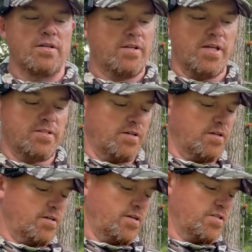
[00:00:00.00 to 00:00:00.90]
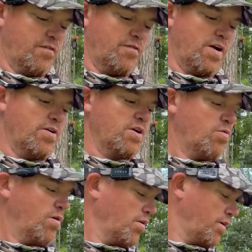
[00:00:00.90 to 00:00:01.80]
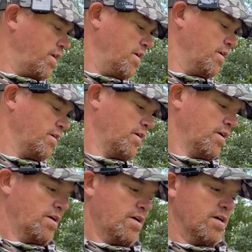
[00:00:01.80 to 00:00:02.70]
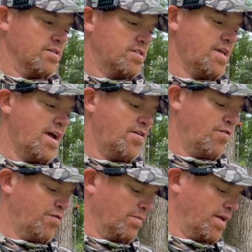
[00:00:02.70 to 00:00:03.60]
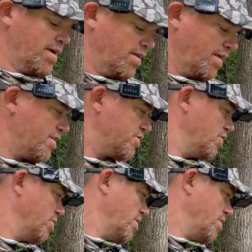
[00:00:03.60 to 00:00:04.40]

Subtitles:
It's a very quality saddle from Latitude.